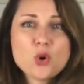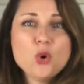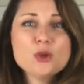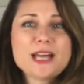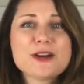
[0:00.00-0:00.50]

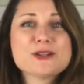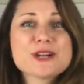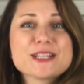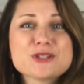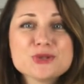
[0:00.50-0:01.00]
Cold. How do you
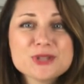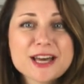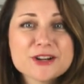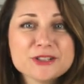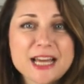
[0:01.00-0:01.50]
guys do
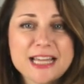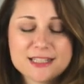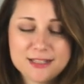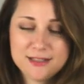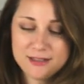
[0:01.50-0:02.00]
that all
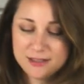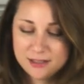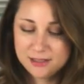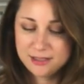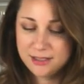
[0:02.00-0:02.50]
night?
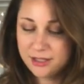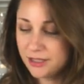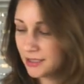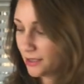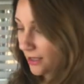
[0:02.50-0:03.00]

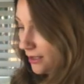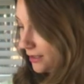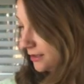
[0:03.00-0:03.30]
Seriously.